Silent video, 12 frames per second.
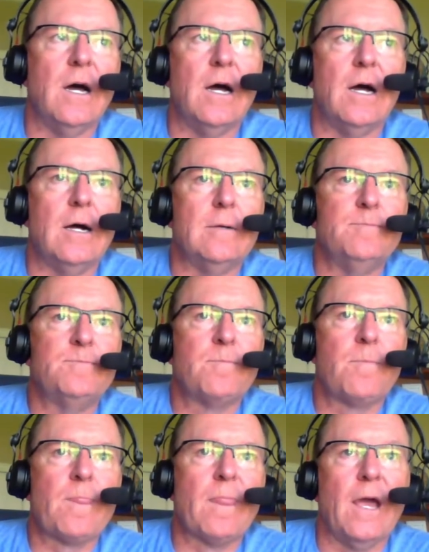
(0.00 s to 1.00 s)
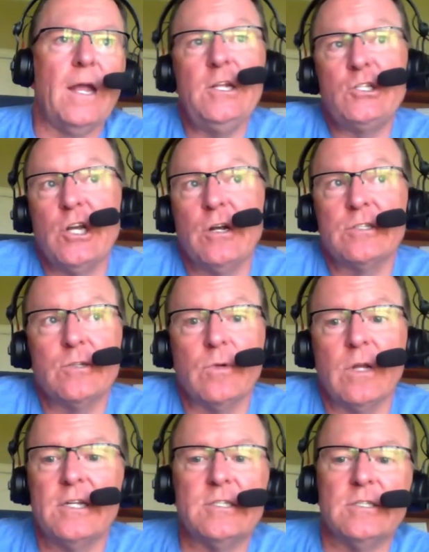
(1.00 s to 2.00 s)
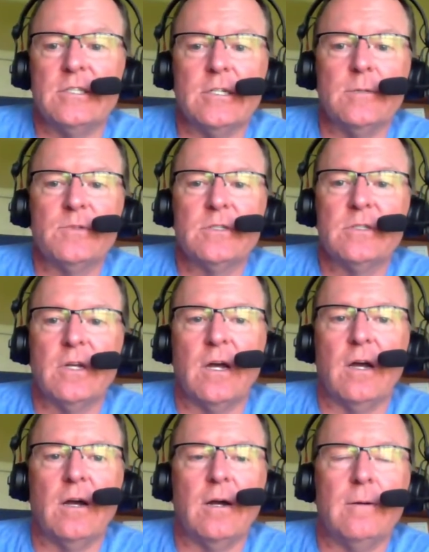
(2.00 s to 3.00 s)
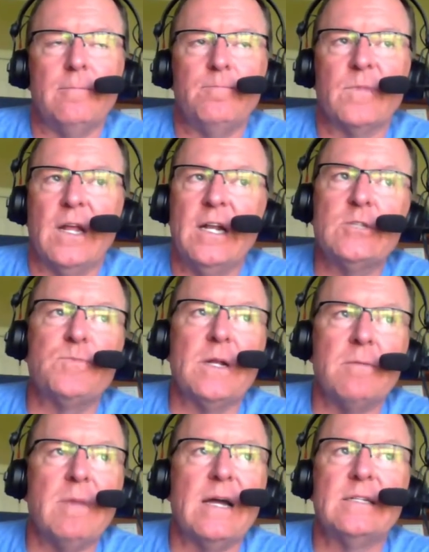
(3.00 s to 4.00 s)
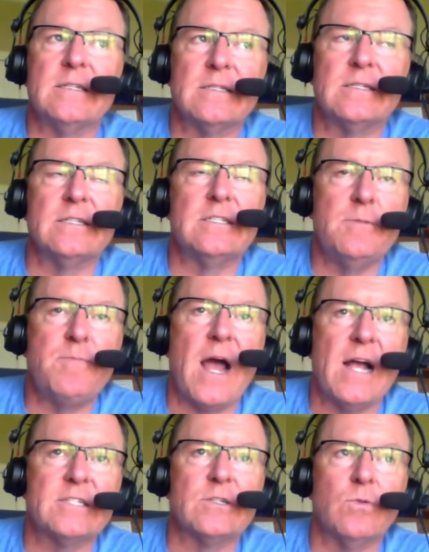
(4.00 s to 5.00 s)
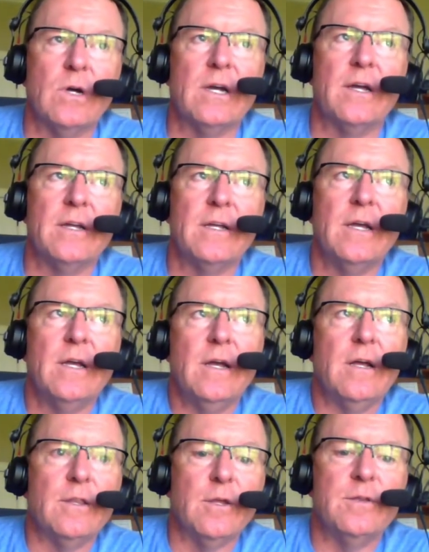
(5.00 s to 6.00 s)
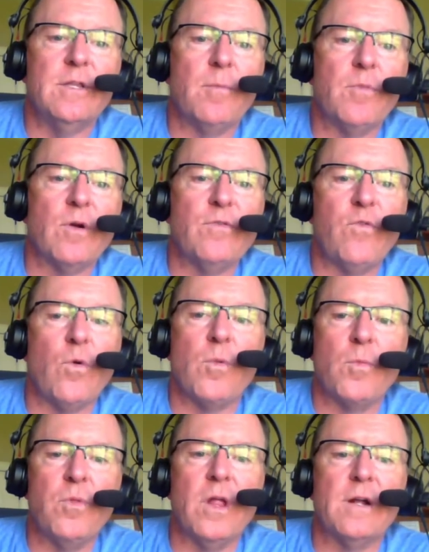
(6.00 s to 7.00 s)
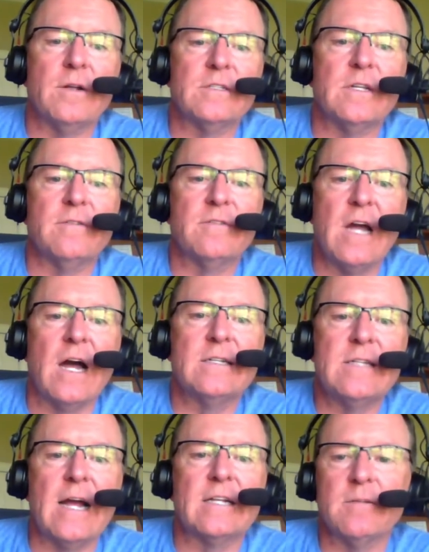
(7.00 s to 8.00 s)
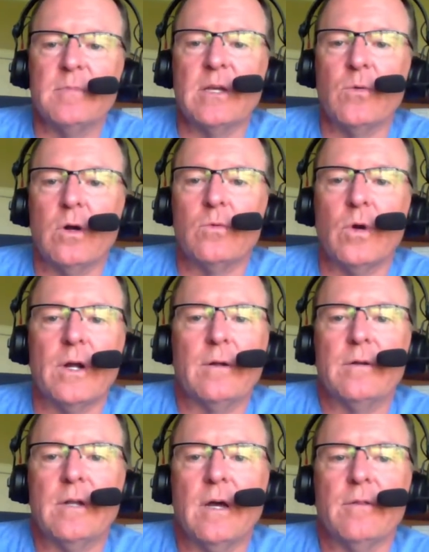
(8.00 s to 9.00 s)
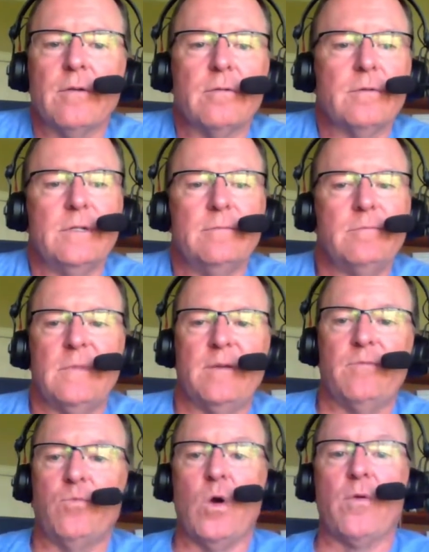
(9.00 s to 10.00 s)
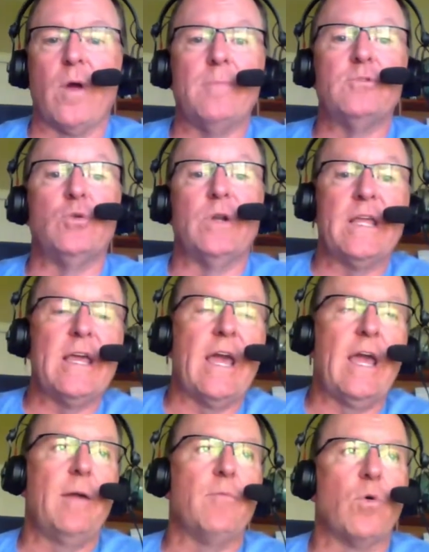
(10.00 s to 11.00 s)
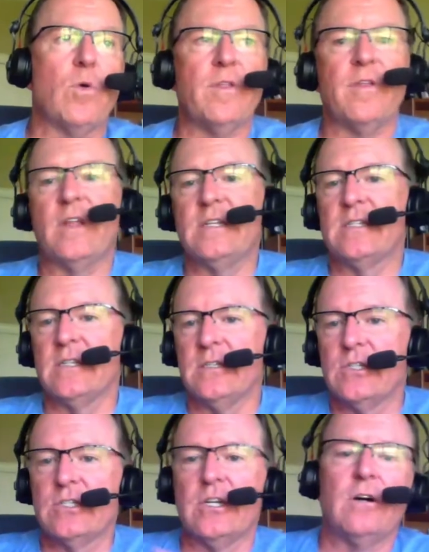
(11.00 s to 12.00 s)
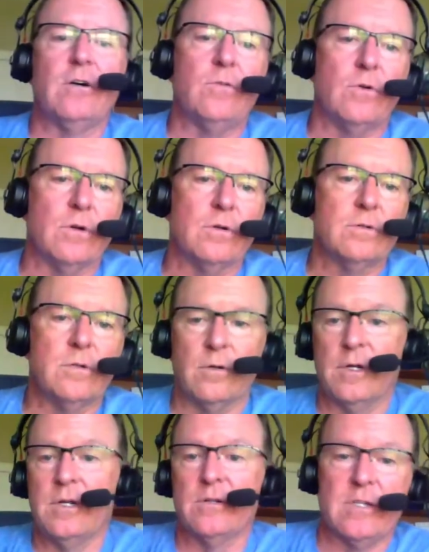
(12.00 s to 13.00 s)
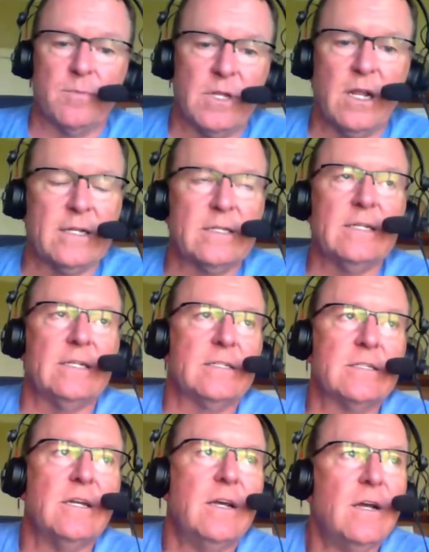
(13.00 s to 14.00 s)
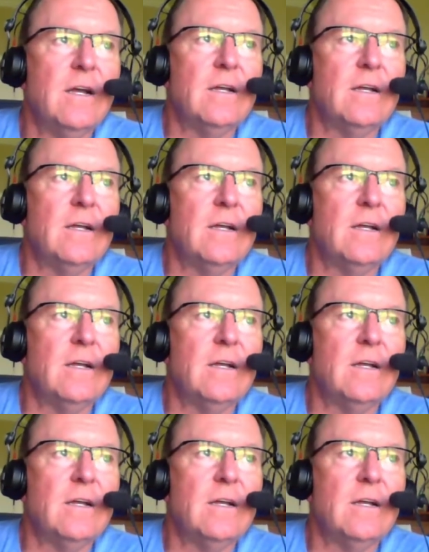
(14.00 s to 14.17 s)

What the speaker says: And he cherished the relationships. And it's been amazing since he passed away, the number of former players that have contacted me one way or another. And whether I'm doing a game or whether they see the show or hear something like this,